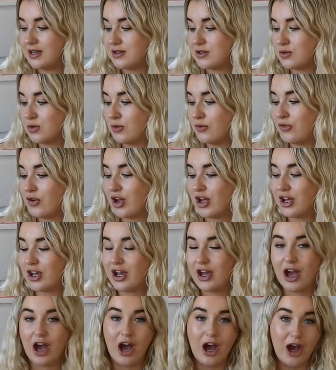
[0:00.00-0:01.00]
sort of like
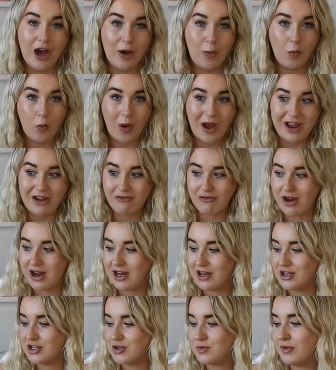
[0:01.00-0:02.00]
her weight
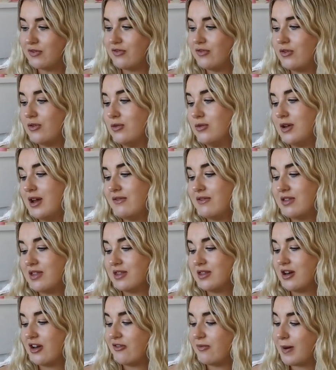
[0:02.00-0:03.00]
range with
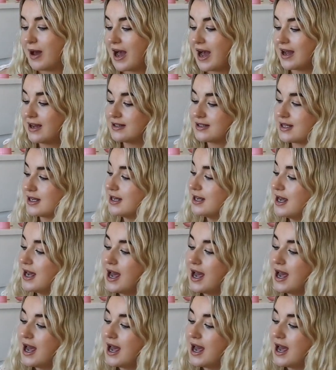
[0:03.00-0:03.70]
everything that I've packed.